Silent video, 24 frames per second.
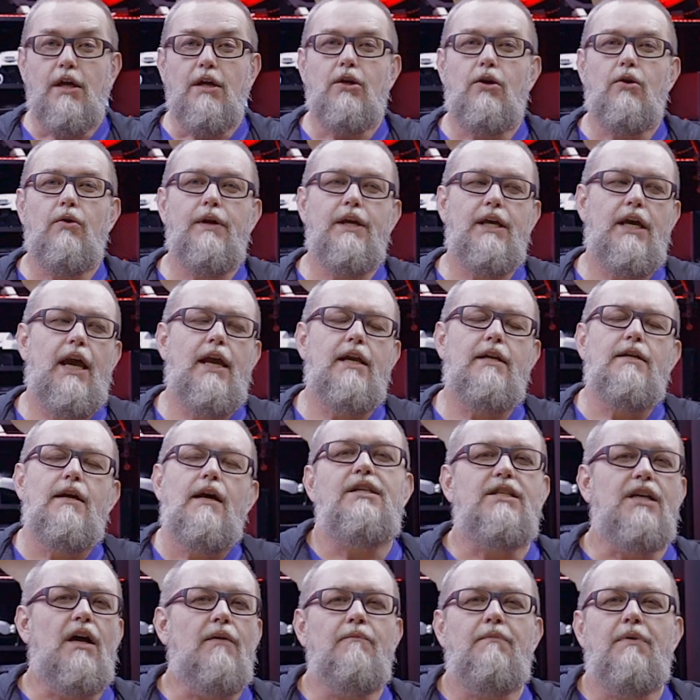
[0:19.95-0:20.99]
create
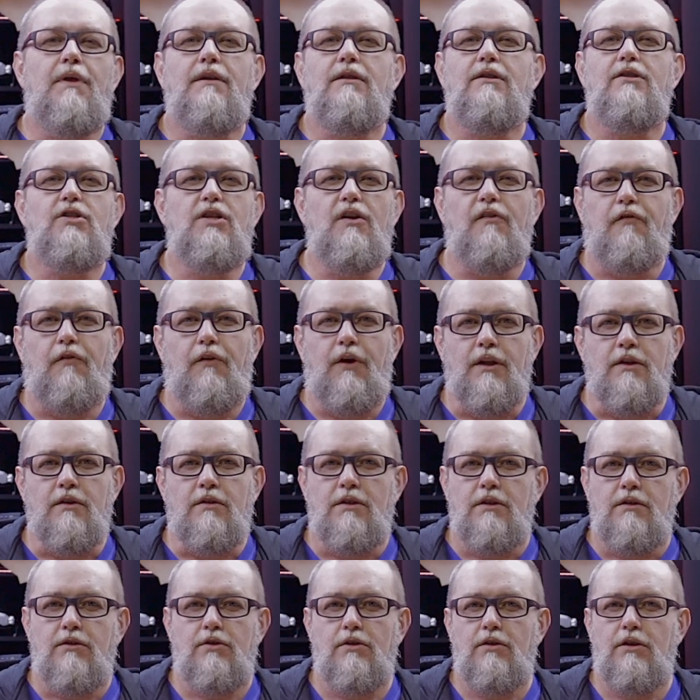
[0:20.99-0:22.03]
something
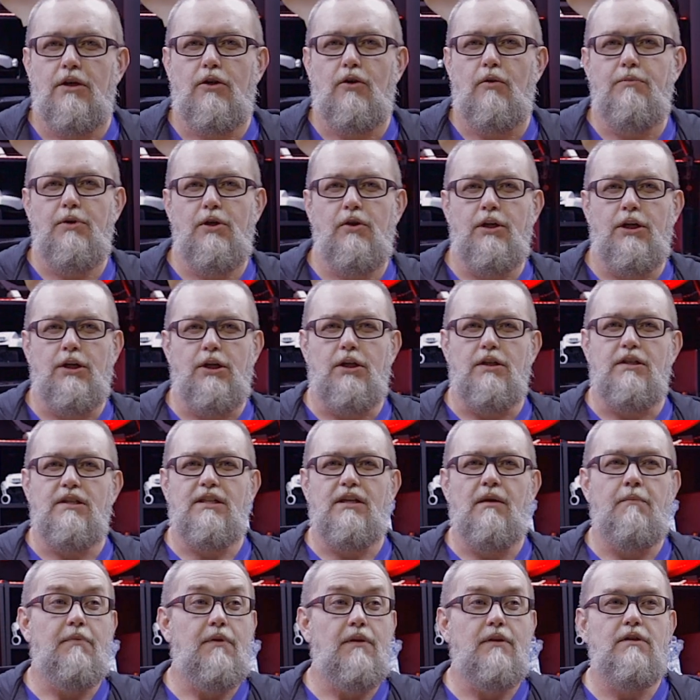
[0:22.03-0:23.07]
different to the community,
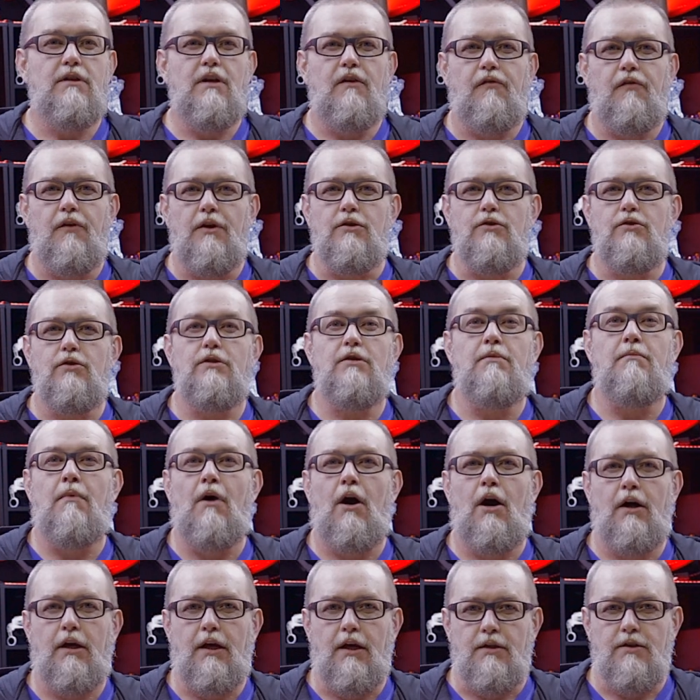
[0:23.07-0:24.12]
something different to the
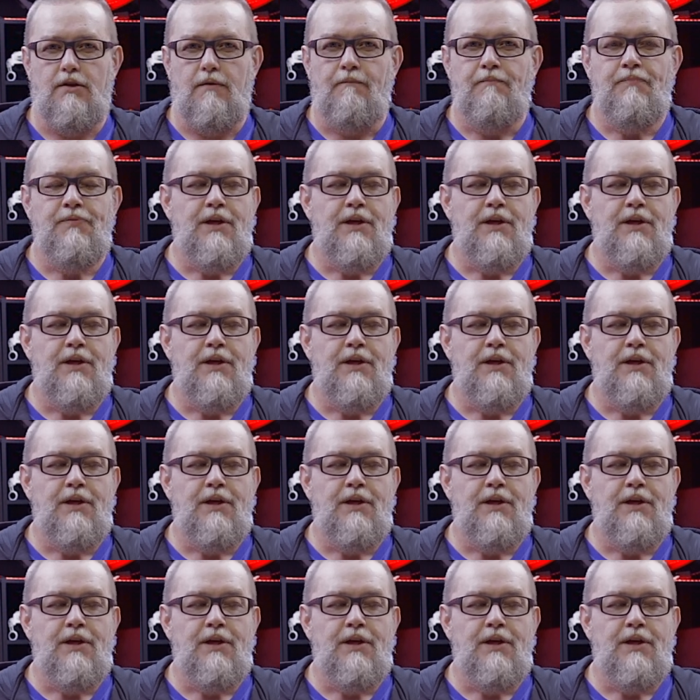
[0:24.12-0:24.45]
market.